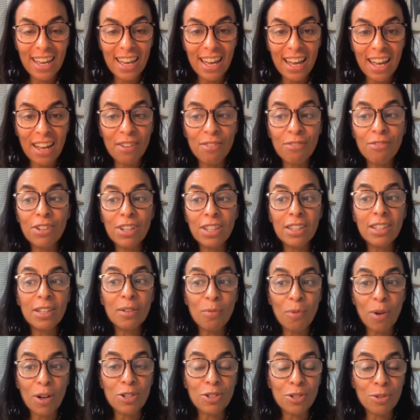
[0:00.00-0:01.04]
I really
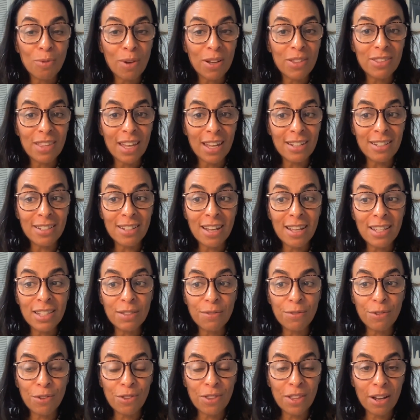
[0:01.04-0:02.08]
wonder what that does
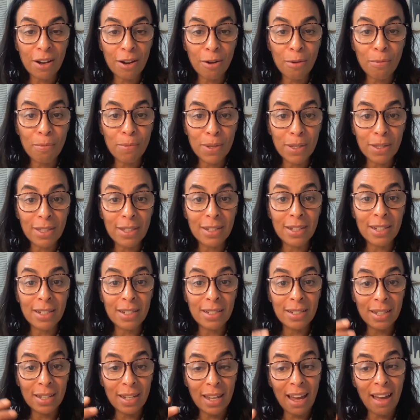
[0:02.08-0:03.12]
for their ability
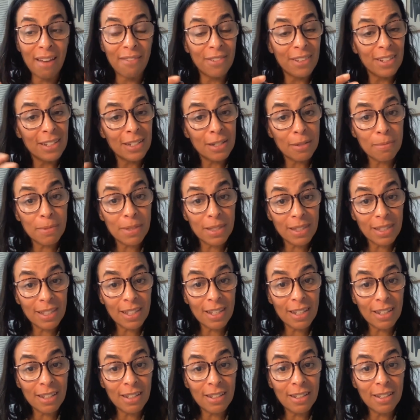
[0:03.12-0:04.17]
to have
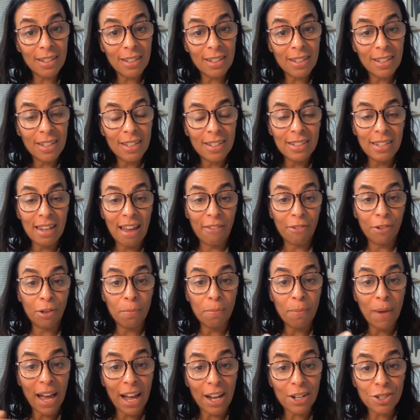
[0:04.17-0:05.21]
intimacy, to have
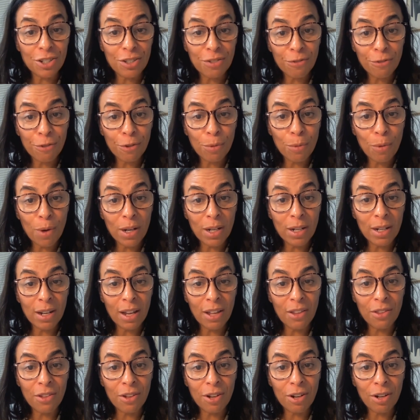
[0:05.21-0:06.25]
compassion for one
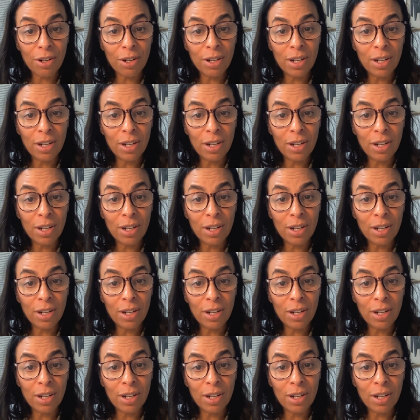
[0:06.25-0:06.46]
another.